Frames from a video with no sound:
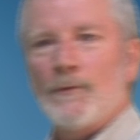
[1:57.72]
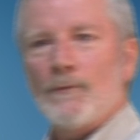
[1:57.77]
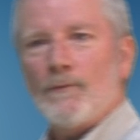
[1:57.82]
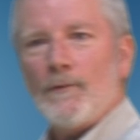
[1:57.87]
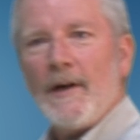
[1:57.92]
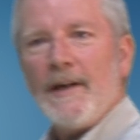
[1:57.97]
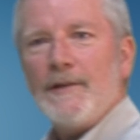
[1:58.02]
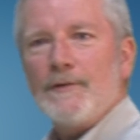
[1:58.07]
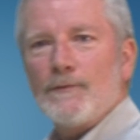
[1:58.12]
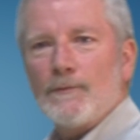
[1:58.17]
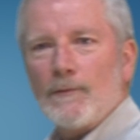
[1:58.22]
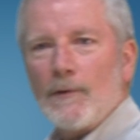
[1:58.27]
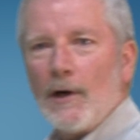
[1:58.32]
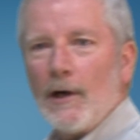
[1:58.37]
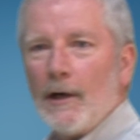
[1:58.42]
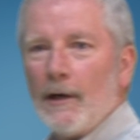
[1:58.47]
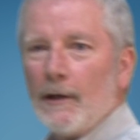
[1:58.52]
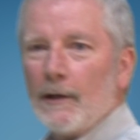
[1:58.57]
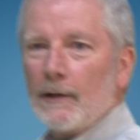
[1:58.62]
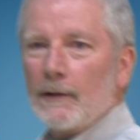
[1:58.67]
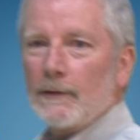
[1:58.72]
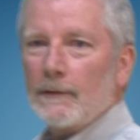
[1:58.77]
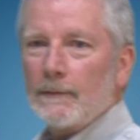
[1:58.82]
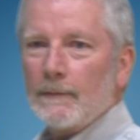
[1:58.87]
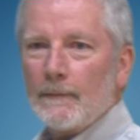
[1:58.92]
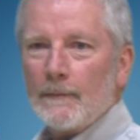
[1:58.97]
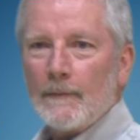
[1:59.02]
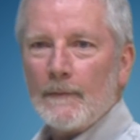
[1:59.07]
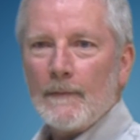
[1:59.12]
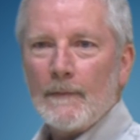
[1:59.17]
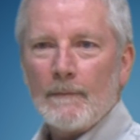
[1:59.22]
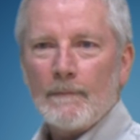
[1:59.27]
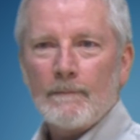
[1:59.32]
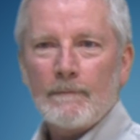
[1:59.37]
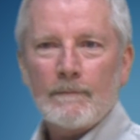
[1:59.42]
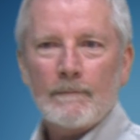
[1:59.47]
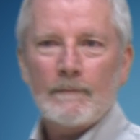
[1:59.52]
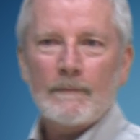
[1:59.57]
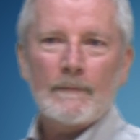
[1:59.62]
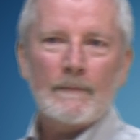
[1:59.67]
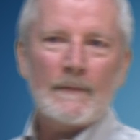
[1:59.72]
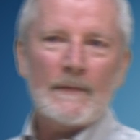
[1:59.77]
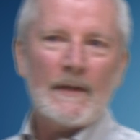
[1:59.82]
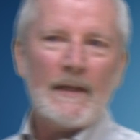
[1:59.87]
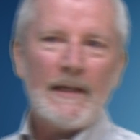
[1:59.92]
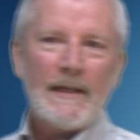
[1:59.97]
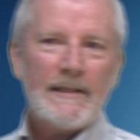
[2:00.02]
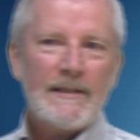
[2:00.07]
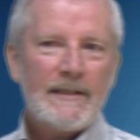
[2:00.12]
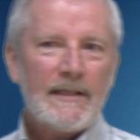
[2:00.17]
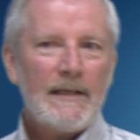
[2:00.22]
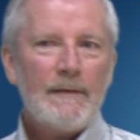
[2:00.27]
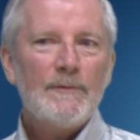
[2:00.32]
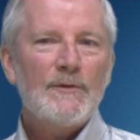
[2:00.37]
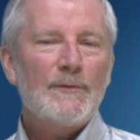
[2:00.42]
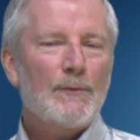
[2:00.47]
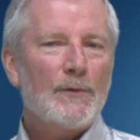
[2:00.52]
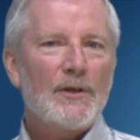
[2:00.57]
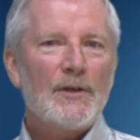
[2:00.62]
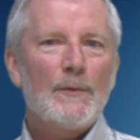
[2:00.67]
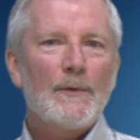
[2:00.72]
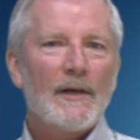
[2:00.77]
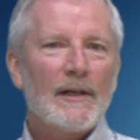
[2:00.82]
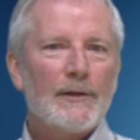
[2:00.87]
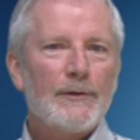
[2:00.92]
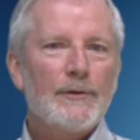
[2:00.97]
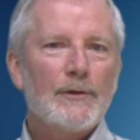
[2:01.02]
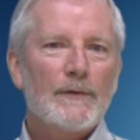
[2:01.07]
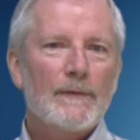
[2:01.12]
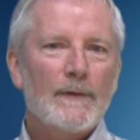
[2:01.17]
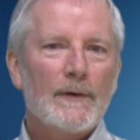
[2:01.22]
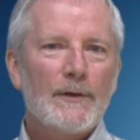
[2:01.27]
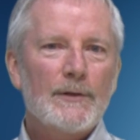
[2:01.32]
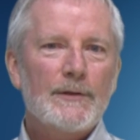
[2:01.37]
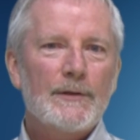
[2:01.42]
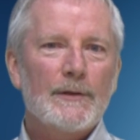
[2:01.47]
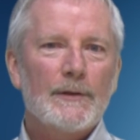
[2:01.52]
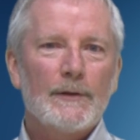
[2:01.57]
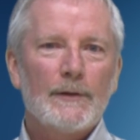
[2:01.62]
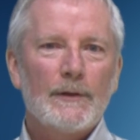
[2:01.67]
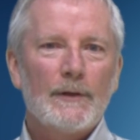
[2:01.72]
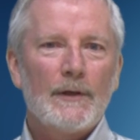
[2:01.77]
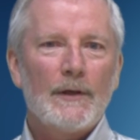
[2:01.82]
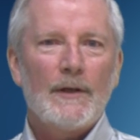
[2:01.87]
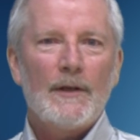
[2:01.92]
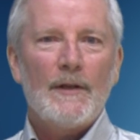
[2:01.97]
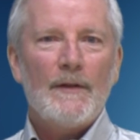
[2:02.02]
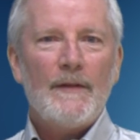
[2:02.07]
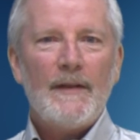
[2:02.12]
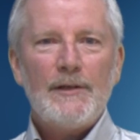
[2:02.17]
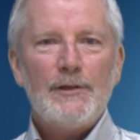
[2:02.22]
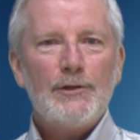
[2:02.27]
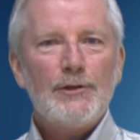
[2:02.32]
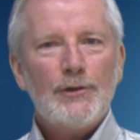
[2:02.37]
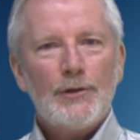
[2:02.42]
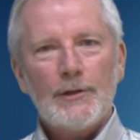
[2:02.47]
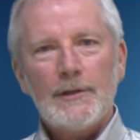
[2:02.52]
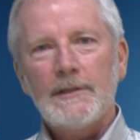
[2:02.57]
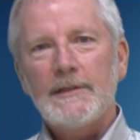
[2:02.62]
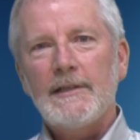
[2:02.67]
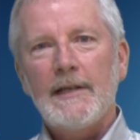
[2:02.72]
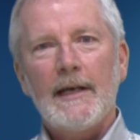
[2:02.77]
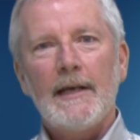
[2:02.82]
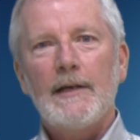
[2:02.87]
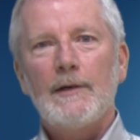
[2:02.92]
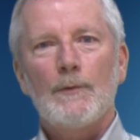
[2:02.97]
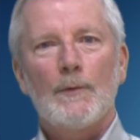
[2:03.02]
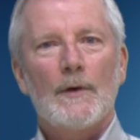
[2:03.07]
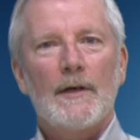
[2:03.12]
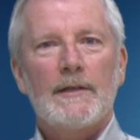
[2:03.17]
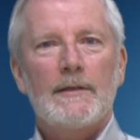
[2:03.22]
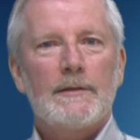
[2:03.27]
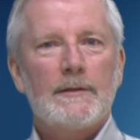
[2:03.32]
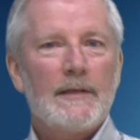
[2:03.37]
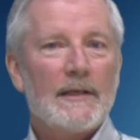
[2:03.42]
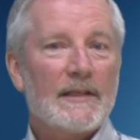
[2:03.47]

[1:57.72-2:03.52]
Right and wrong. It seems pretty well universal that you shouldn't take what